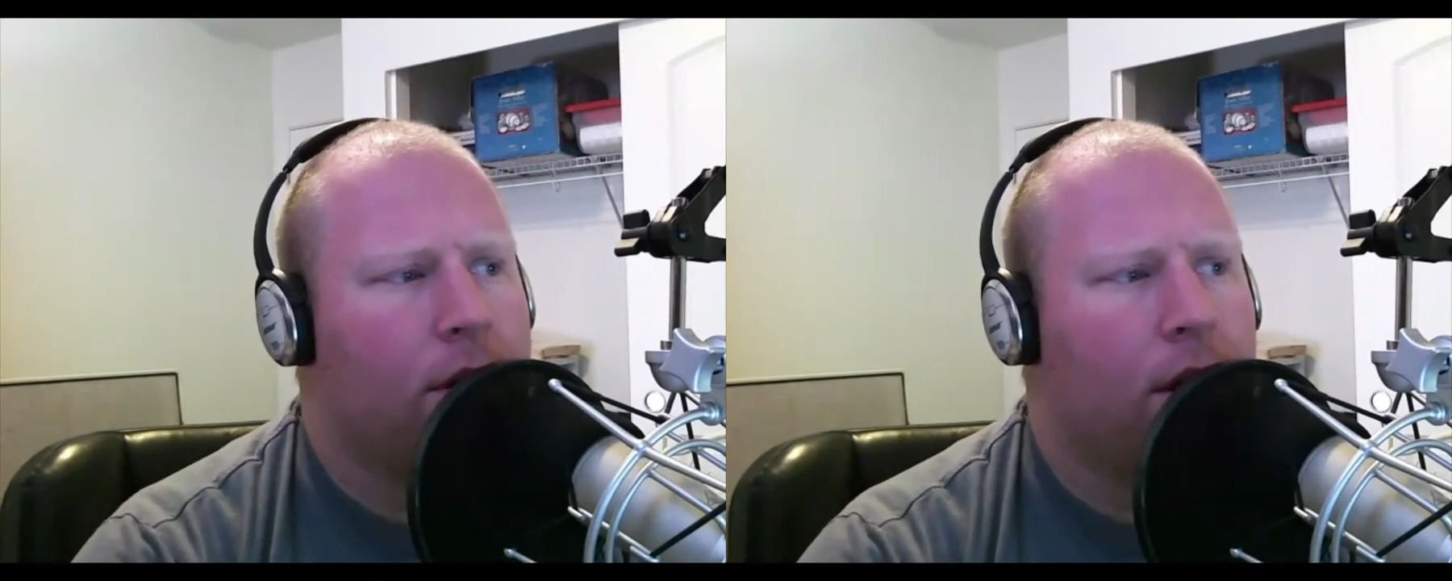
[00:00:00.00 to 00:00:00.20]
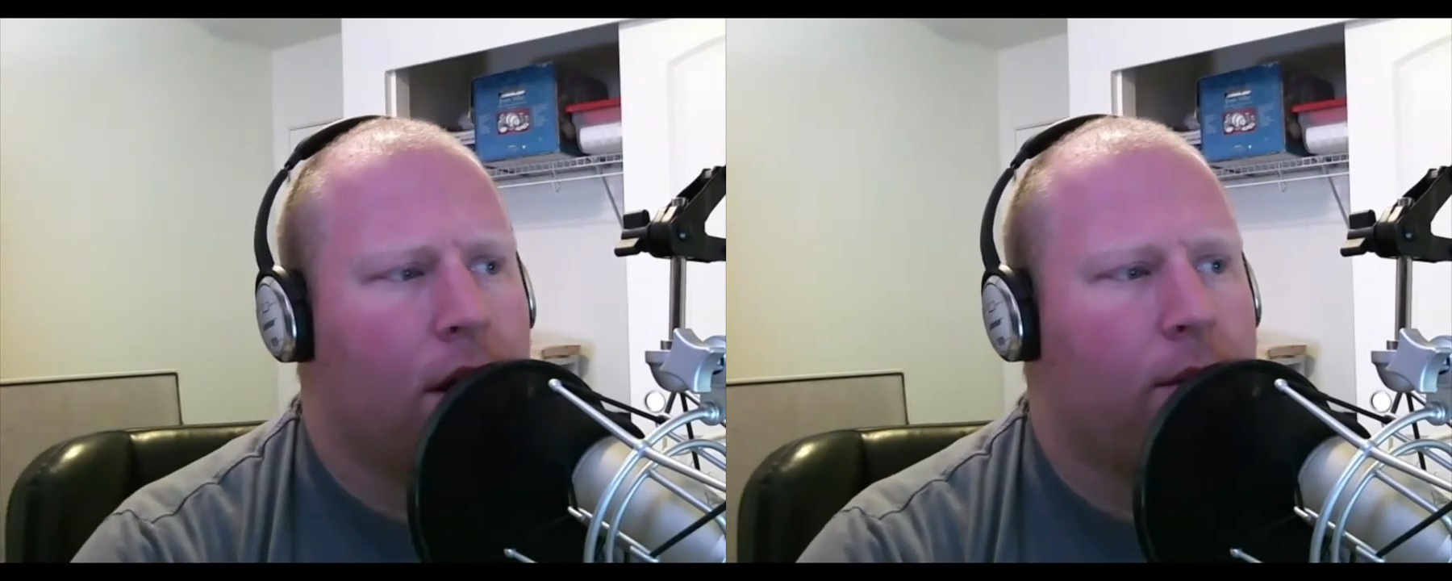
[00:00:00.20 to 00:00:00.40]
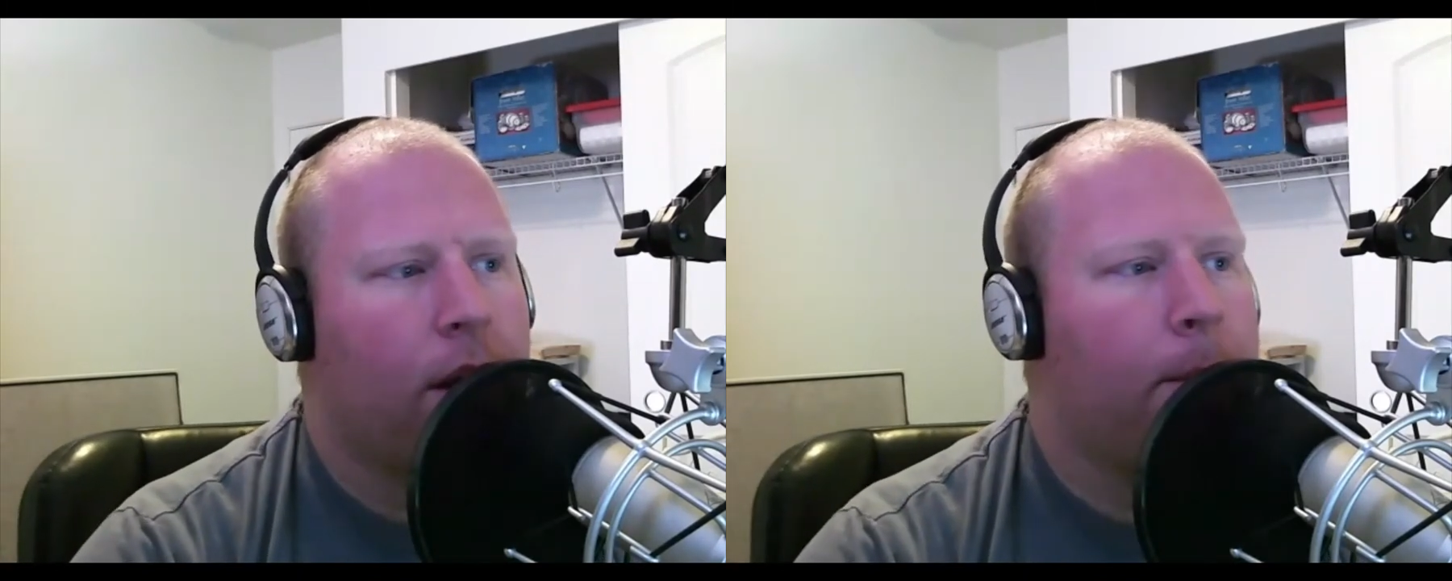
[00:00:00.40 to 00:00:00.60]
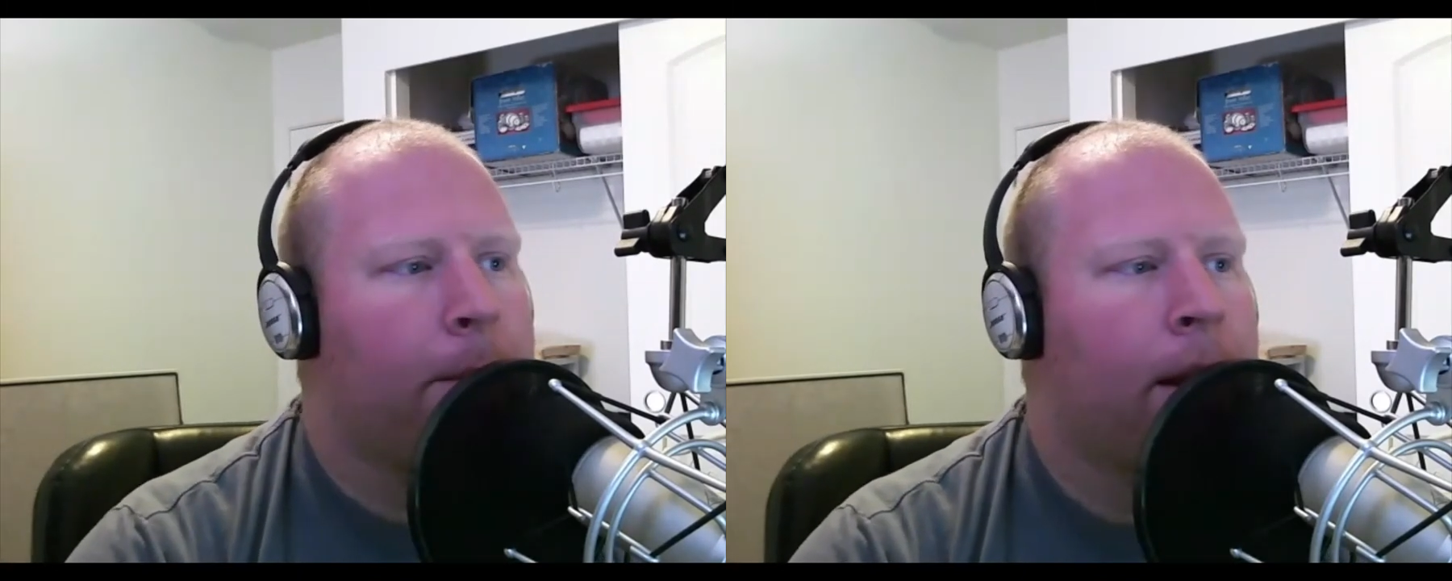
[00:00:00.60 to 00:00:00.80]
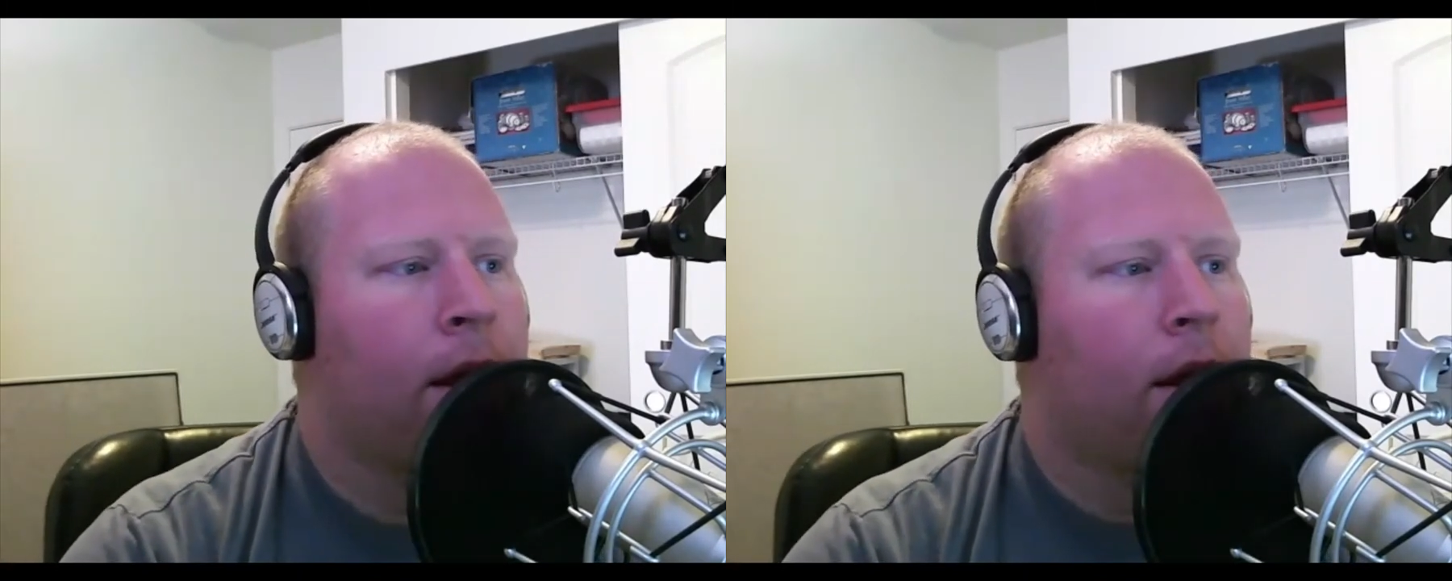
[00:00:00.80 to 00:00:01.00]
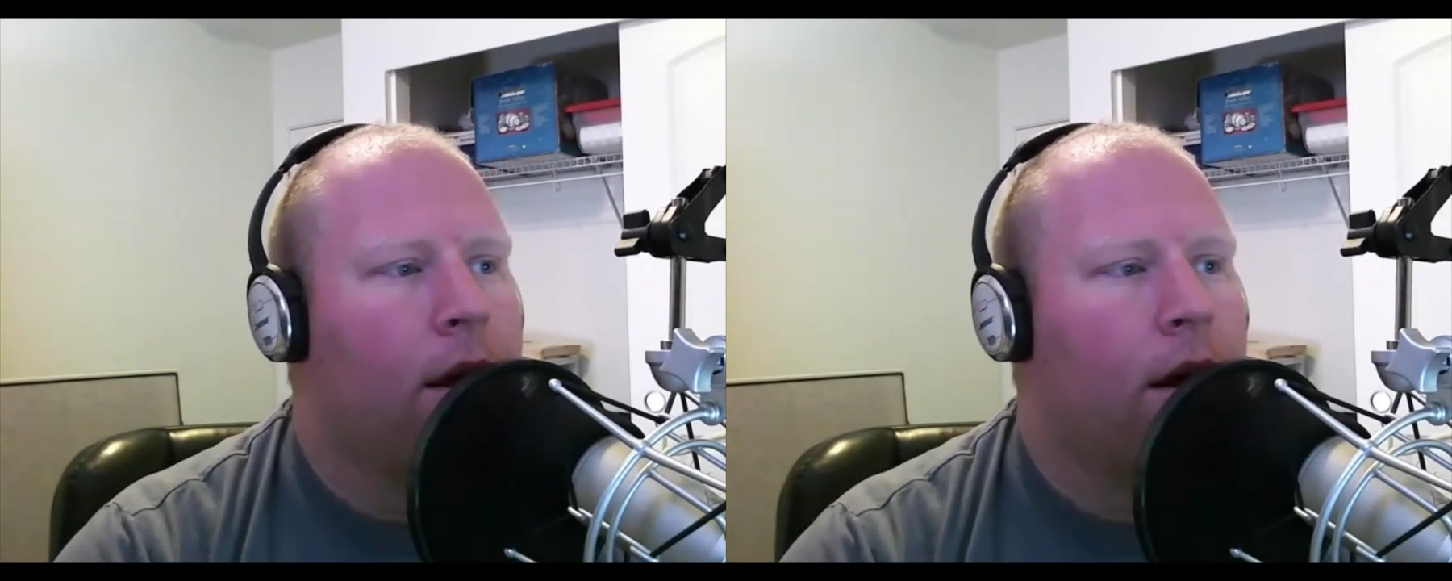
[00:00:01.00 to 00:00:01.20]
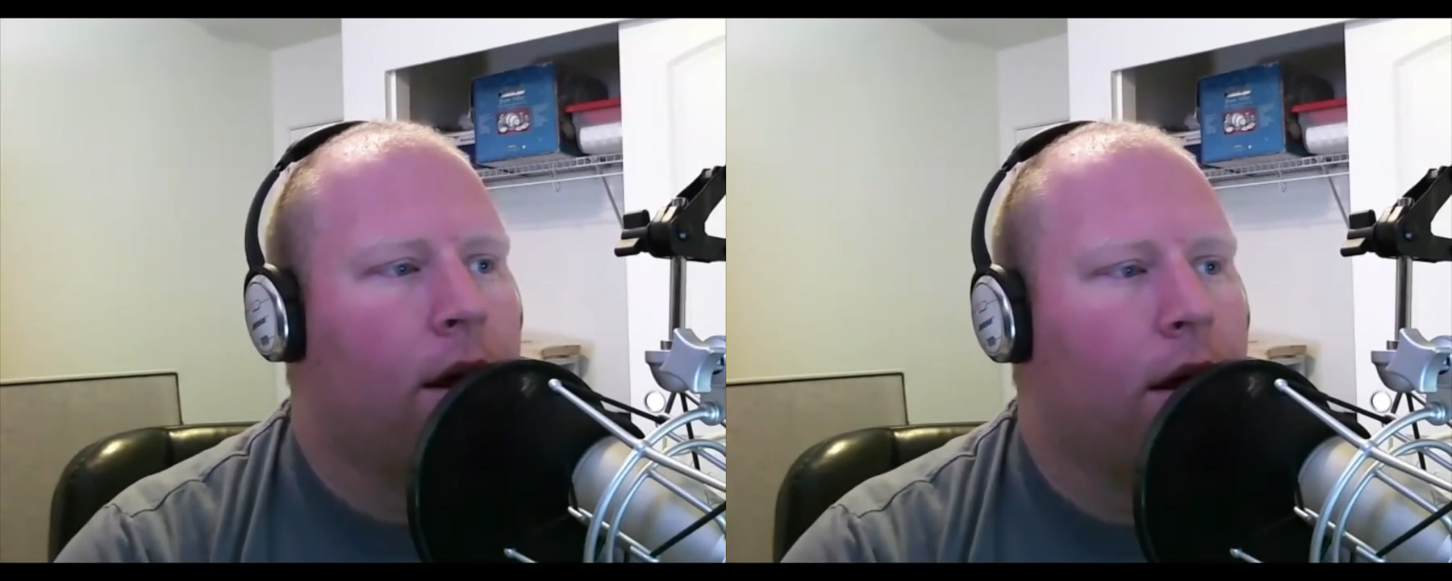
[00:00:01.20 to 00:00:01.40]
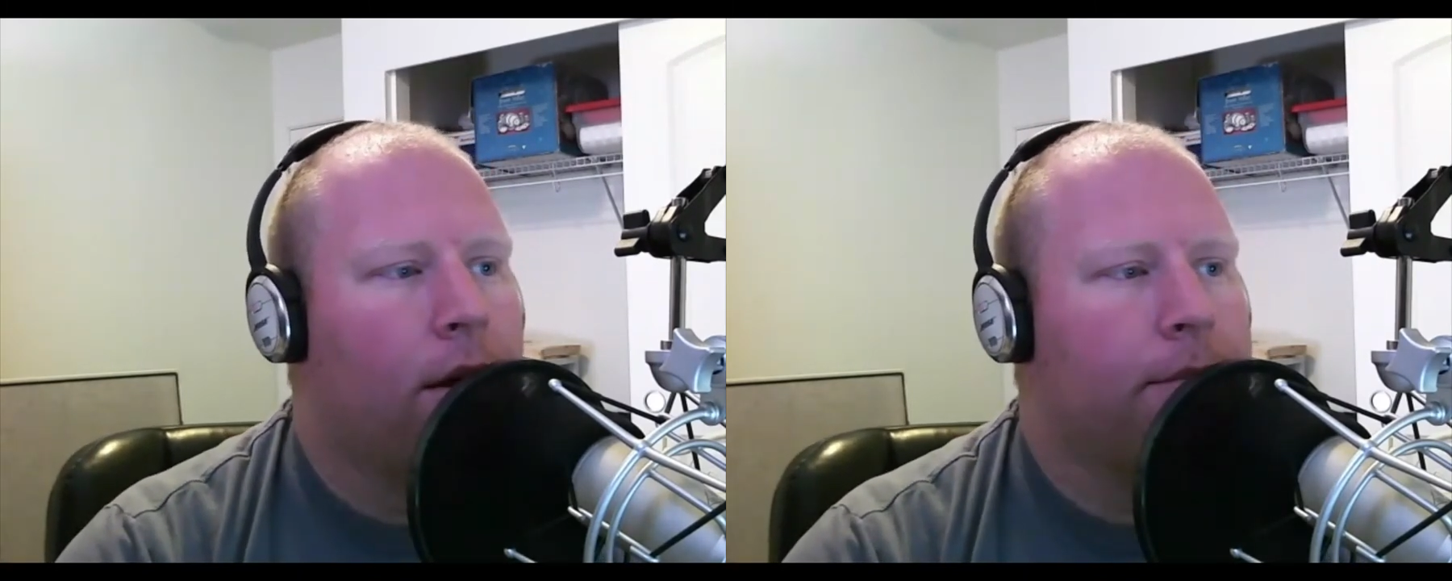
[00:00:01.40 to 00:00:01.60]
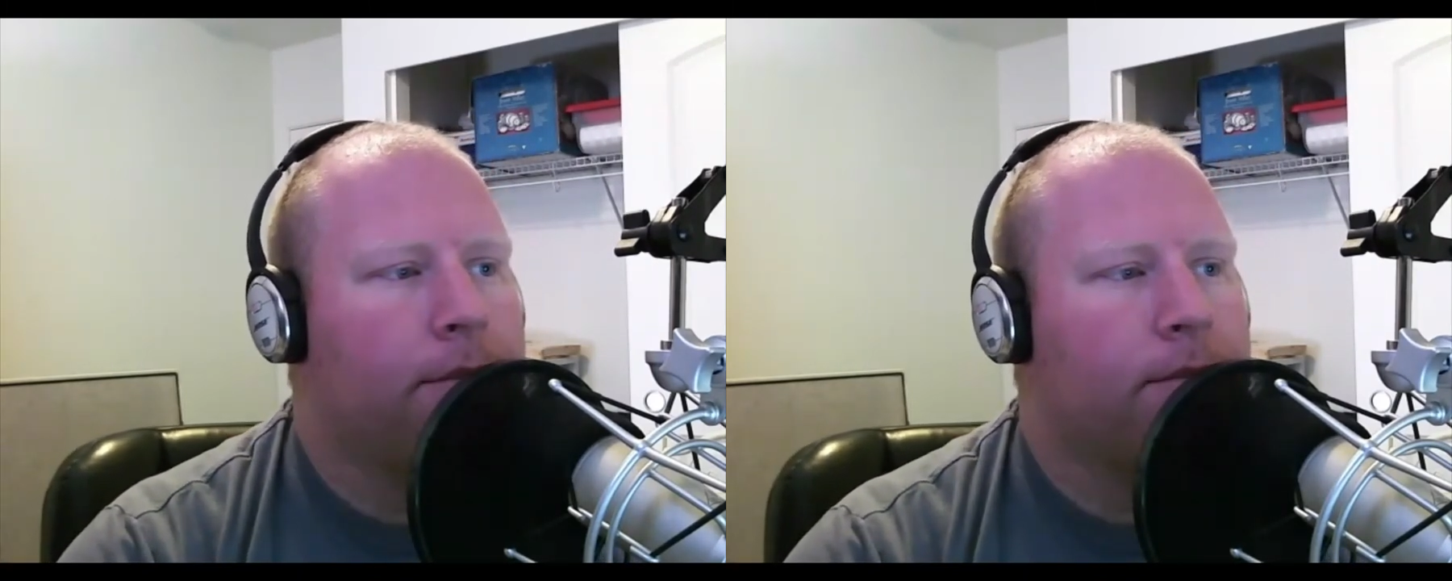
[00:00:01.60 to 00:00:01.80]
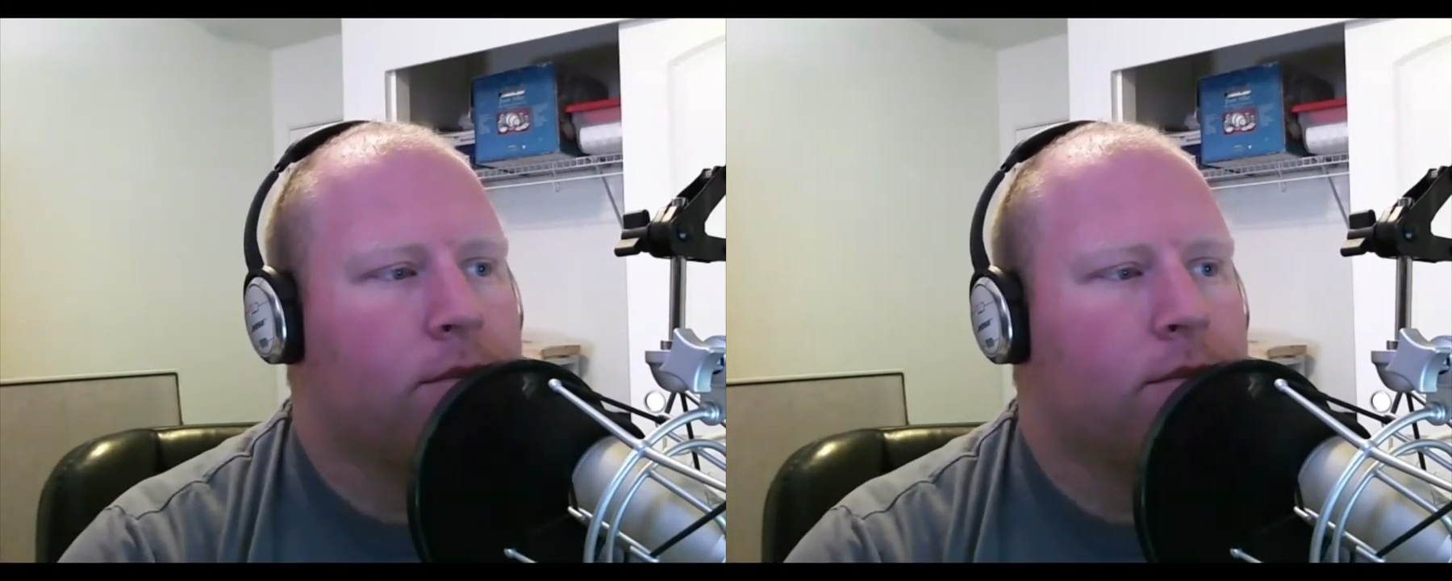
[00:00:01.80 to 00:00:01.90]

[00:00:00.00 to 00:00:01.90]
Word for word: Anyway, um,